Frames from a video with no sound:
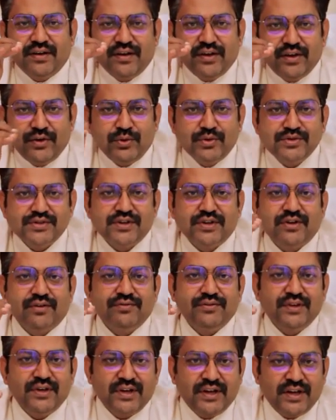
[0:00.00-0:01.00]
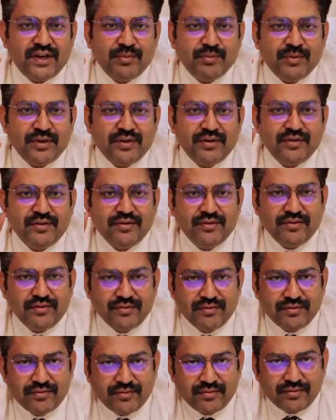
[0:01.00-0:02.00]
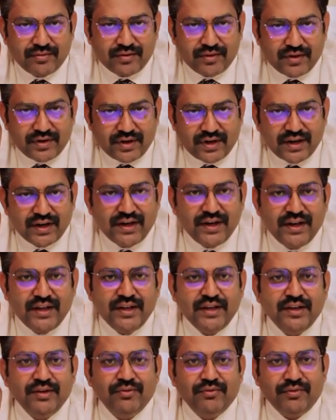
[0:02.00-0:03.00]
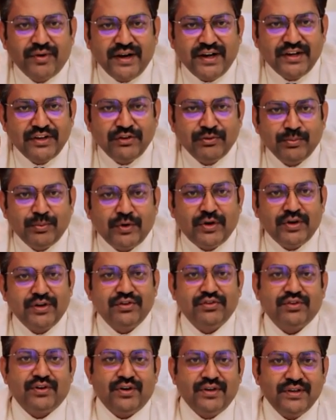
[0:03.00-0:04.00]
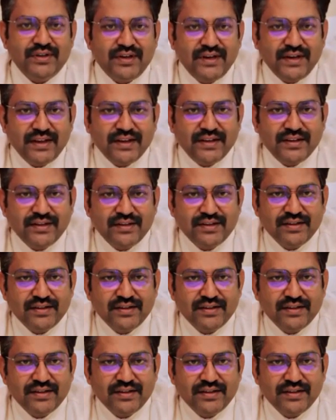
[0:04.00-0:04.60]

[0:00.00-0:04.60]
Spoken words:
erosion of the enamel, early white spots on the teeth.